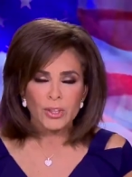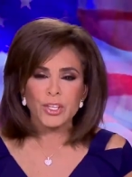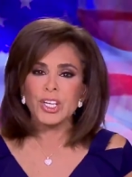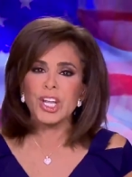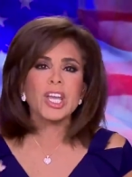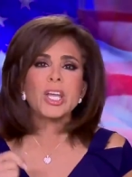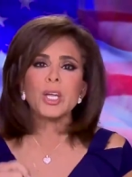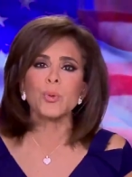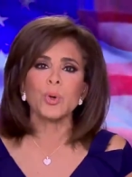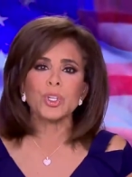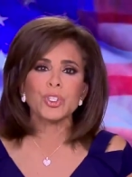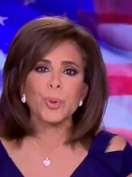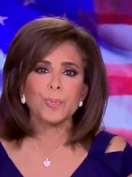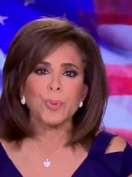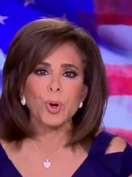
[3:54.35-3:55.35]
that he
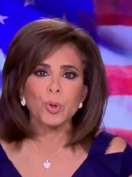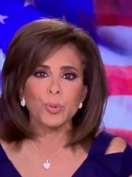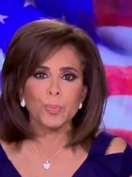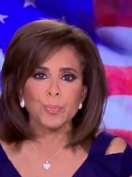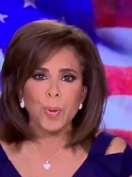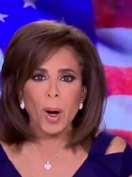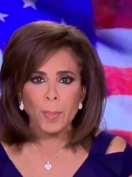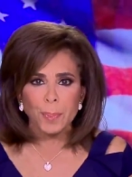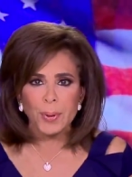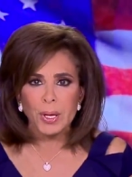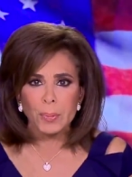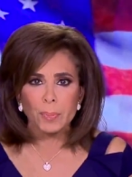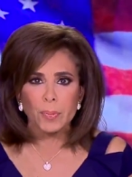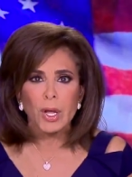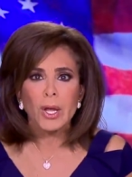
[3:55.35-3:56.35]
was a Putin
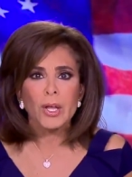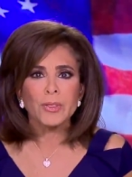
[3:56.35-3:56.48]
puppet,